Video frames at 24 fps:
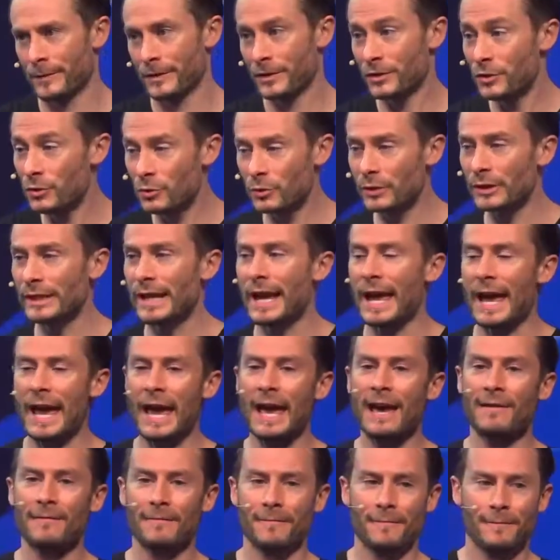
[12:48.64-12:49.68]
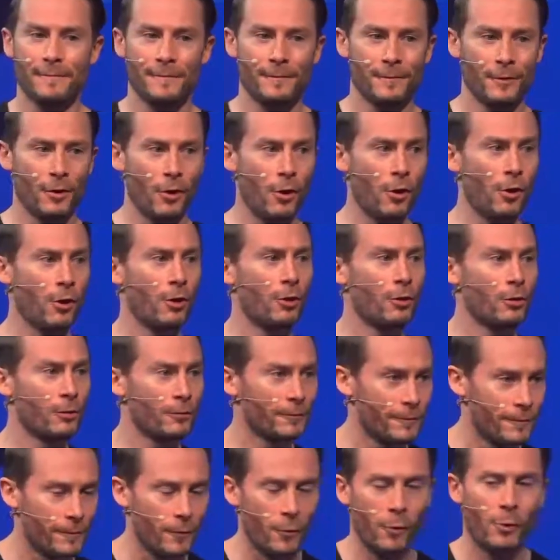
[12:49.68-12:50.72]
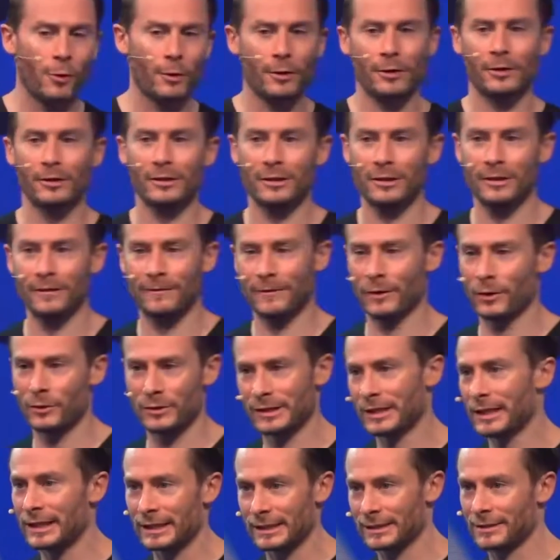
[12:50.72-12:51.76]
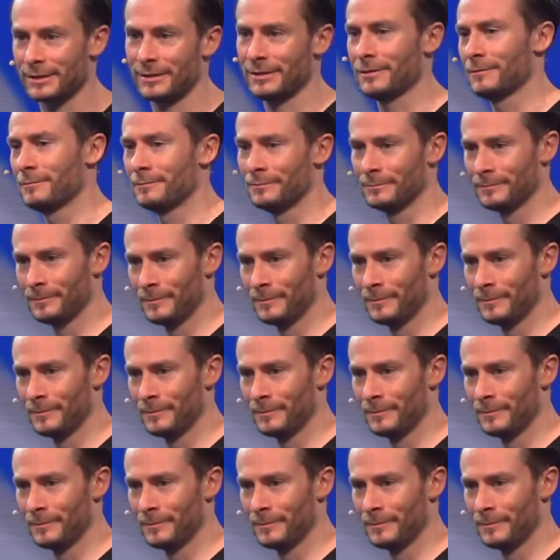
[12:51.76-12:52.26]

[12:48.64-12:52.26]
You can have all 4 of those things.